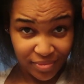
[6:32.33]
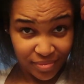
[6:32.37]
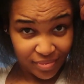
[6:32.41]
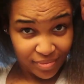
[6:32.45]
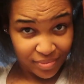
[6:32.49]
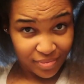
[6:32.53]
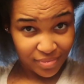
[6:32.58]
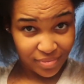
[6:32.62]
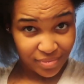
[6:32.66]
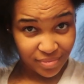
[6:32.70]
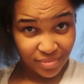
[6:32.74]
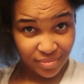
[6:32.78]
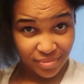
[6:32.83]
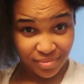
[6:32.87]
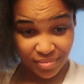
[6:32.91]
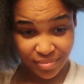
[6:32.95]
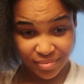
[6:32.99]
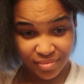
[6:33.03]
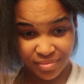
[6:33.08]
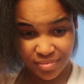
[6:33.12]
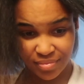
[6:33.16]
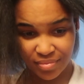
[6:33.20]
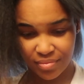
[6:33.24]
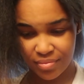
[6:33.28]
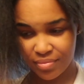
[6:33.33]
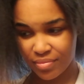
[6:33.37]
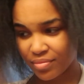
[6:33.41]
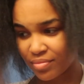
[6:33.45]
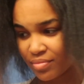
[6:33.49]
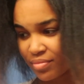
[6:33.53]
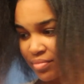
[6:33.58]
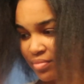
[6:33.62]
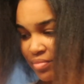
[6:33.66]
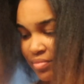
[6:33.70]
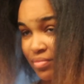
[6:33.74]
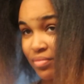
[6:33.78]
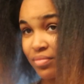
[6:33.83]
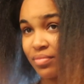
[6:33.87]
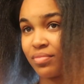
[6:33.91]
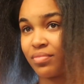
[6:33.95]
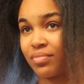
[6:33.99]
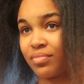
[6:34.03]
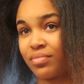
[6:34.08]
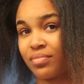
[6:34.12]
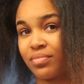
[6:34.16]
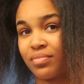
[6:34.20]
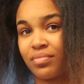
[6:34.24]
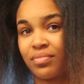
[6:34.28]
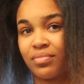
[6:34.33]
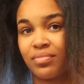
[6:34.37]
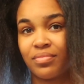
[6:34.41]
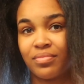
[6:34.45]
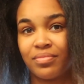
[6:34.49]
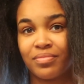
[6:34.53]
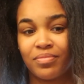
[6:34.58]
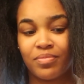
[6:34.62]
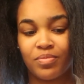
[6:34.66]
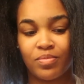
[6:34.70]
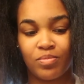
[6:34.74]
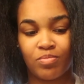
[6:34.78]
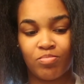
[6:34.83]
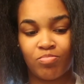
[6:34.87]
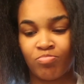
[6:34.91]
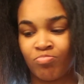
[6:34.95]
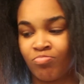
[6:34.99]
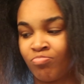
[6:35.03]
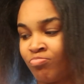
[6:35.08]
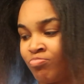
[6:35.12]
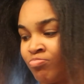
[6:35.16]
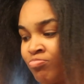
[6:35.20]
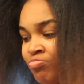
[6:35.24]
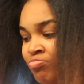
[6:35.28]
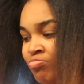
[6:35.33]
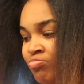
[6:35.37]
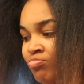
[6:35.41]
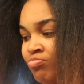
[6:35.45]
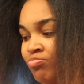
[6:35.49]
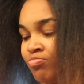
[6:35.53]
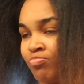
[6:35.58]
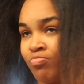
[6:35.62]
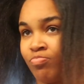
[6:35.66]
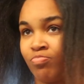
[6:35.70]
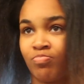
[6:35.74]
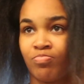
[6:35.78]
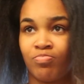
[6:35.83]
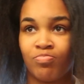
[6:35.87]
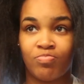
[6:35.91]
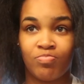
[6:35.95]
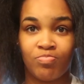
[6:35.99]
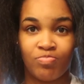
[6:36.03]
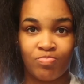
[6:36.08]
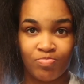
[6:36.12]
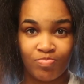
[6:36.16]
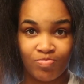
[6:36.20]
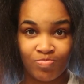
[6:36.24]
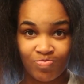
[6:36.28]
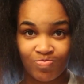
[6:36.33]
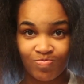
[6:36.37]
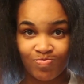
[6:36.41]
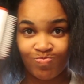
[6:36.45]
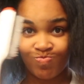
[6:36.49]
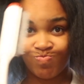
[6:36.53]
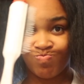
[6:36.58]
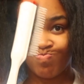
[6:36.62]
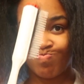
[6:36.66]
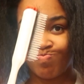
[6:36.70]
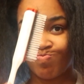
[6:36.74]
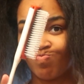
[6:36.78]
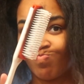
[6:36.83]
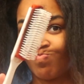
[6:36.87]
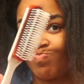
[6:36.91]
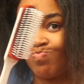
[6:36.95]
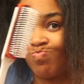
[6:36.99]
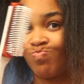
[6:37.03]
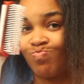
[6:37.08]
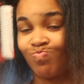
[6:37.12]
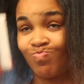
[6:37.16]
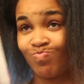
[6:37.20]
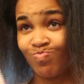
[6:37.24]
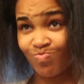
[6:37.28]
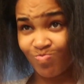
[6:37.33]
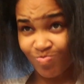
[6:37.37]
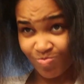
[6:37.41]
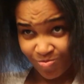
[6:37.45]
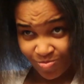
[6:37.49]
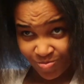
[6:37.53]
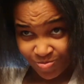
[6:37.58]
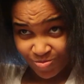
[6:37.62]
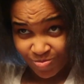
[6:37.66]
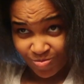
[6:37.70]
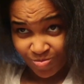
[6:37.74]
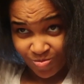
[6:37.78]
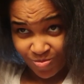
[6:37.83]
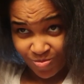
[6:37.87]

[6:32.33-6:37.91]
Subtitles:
because that's easier. And then you just basically repeat the steps. You